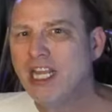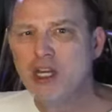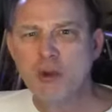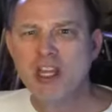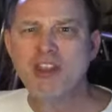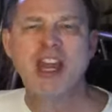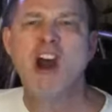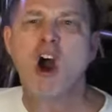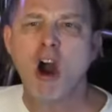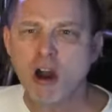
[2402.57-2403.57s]
You don't get
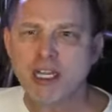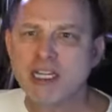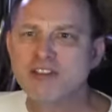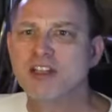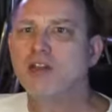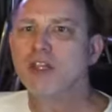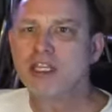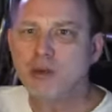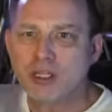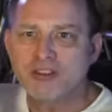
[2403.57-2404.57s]
that honking sound
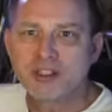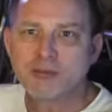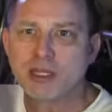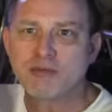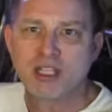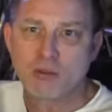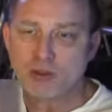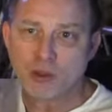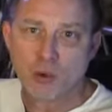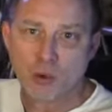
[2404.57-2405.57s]
like you can sometimes get
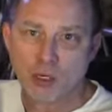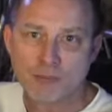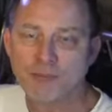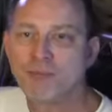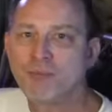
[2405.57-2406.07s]
with your horn.